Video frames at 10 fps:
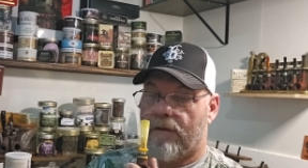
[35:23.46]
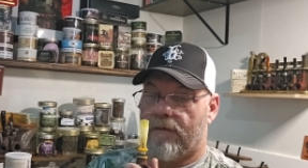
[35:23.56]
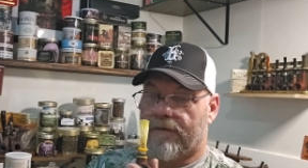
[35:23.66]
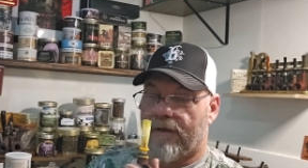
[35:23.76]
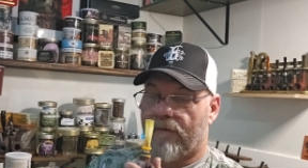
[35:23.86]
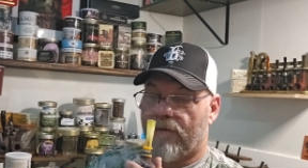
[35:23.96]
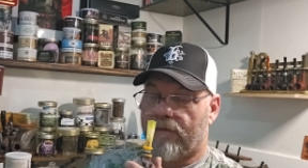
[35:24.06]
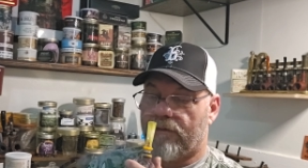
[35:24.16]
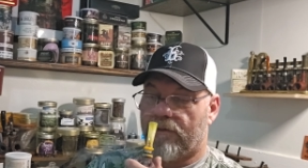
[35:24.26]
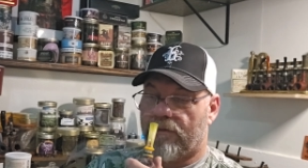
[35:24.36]
That's kind of what
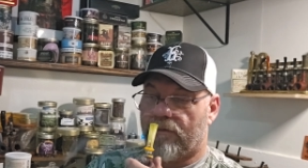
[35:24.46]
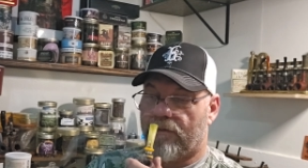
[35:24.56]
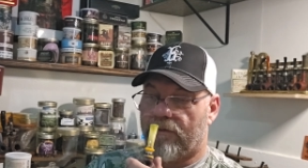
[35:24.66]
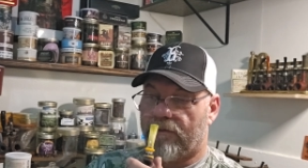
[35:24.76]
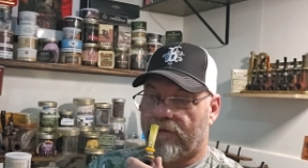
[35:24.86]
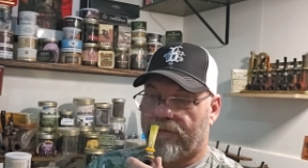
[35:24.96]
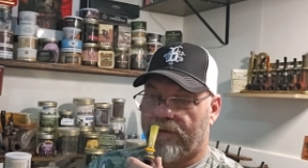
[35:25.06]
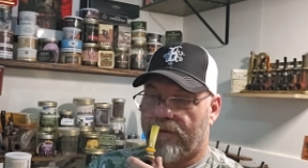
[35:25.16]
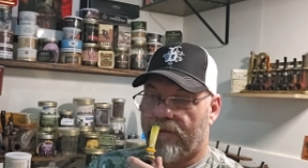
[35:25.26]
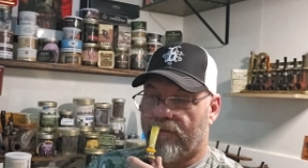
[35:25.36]
I'm doing in the winter is
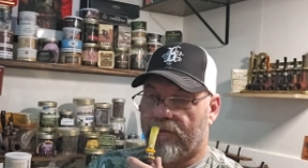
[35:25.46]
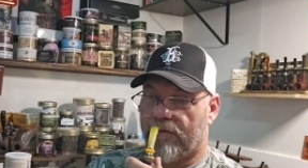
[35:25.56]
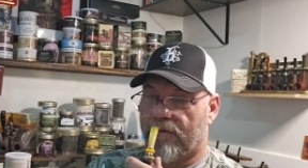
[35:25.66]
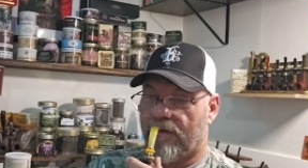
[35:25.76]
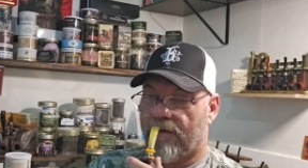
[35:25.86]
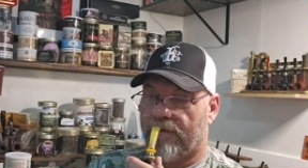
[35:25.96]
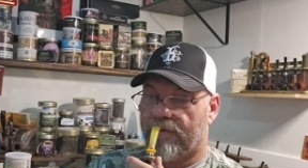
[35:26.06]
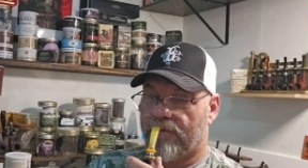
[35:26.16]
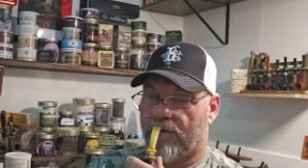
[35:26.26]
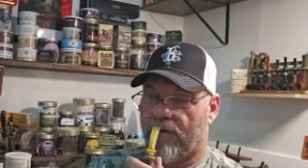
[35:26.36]
experiment with cutting
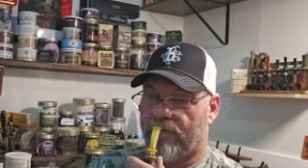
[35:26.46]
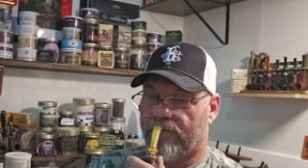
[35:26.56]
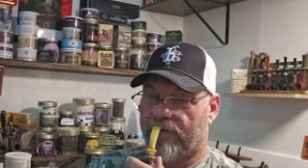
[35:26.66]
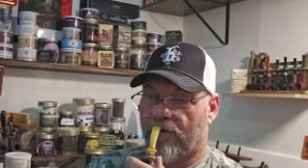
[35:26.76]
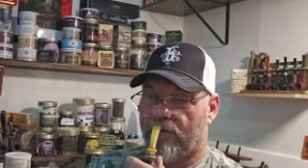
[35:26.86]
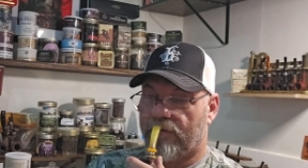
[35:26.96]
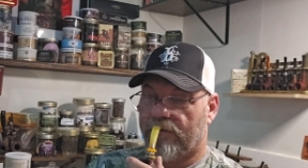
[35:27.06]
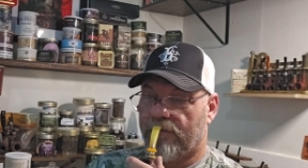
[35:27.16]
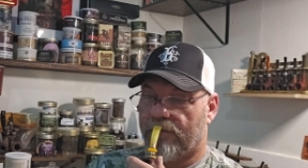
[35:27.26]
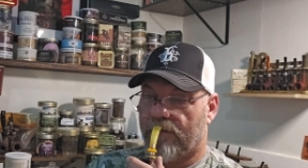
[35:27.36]
some of them,
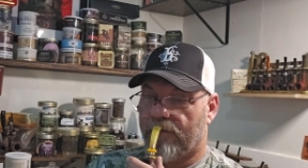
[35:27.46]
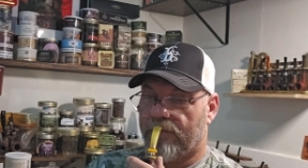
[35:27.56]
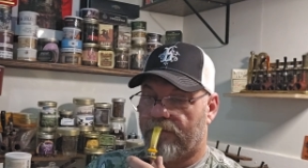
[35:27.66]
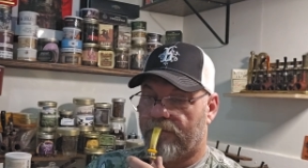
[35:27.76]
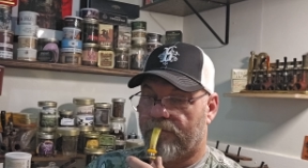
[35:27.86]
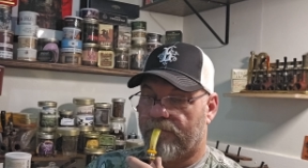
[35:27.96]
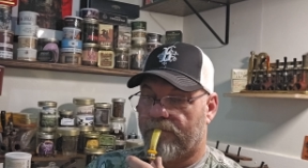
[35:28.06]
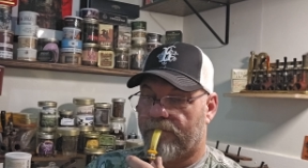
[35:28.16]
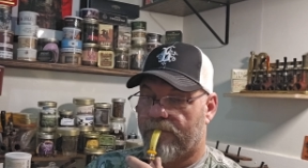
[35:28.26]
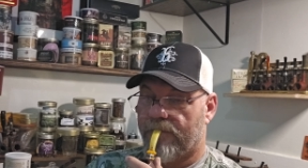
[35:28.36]
stoving some of them,
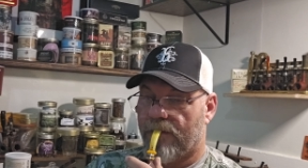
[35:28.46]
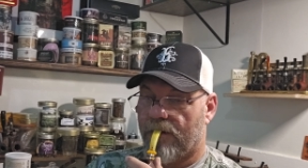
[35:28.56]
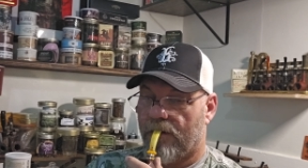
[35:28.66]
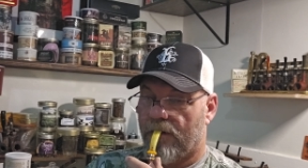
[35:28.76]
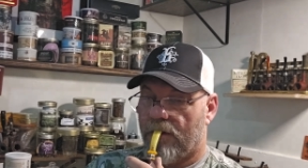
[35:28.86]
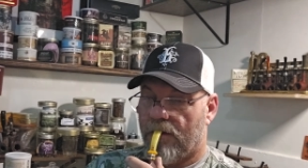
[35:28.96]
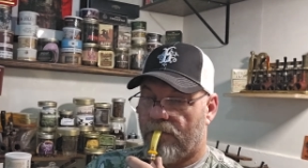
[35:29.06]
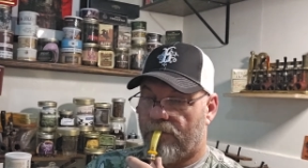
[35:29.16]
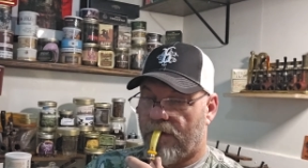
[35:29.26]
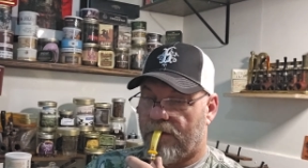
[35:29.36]

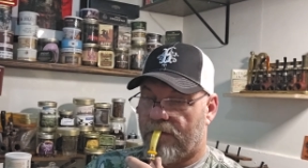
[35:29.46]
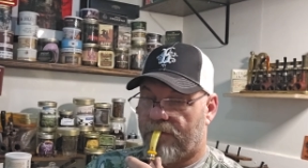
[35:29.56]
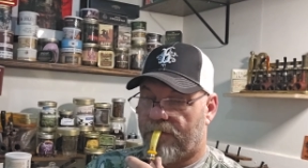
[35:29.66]
making a